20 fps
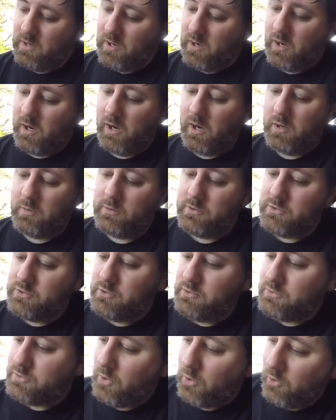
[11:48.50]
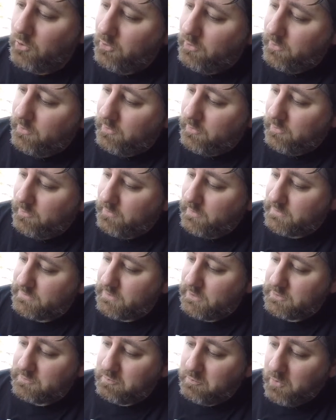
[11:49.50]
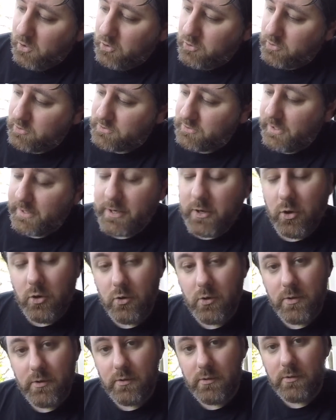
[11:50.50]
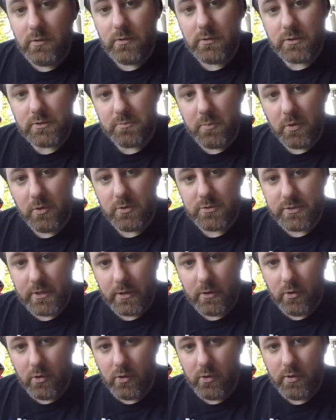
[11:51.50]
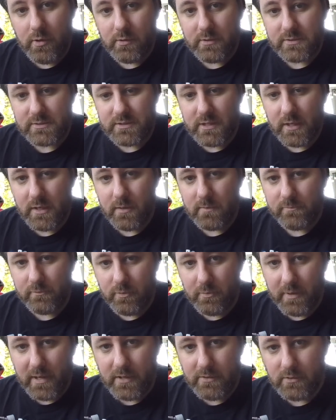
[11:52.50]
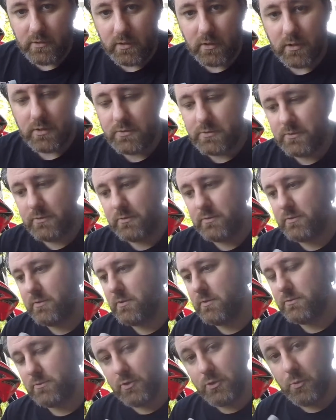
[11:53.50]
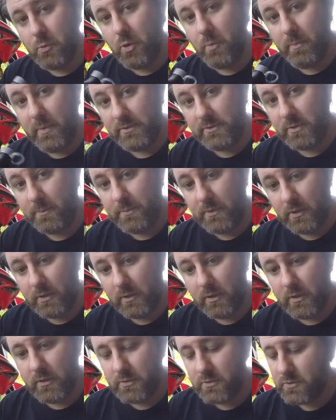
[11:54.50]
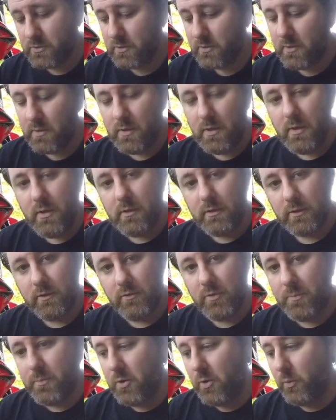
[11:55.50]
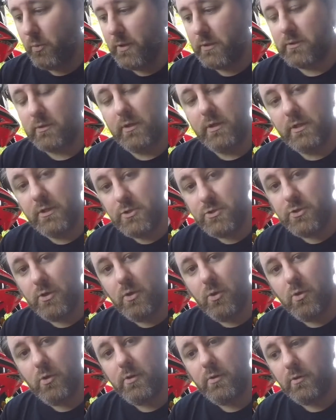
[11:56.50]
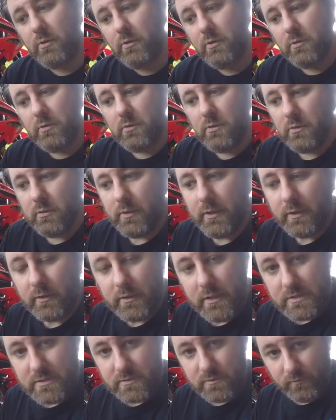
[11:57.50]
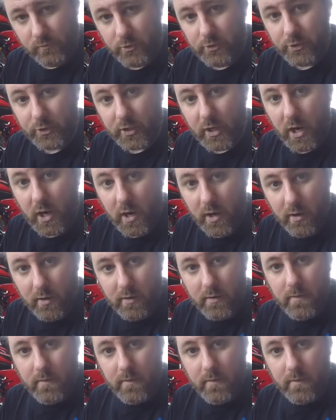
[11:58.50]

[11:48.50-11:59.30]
always use oil that says motorcycle oil, because motorcycle oil is set up for manual clutches, so you won't mess up your clutch. Because you put regular engine oil, like that's for your car,